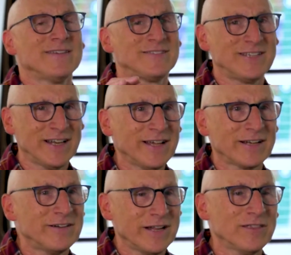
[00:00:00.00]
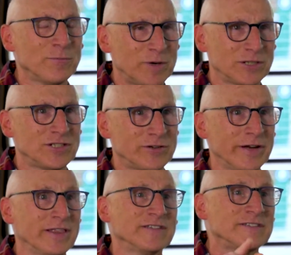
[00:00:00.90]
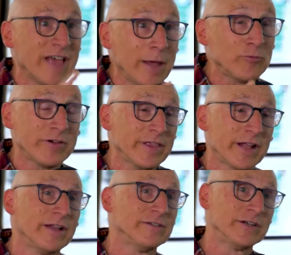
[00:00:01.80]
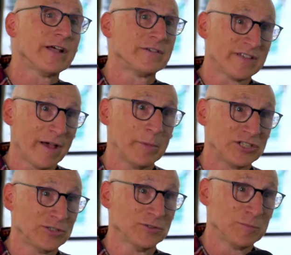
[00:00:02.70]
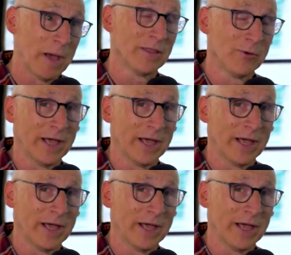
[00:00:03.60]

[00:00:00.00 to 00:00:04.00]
Sitting underneath a birch tree, the same tree that I learned how to tie my shoes, by the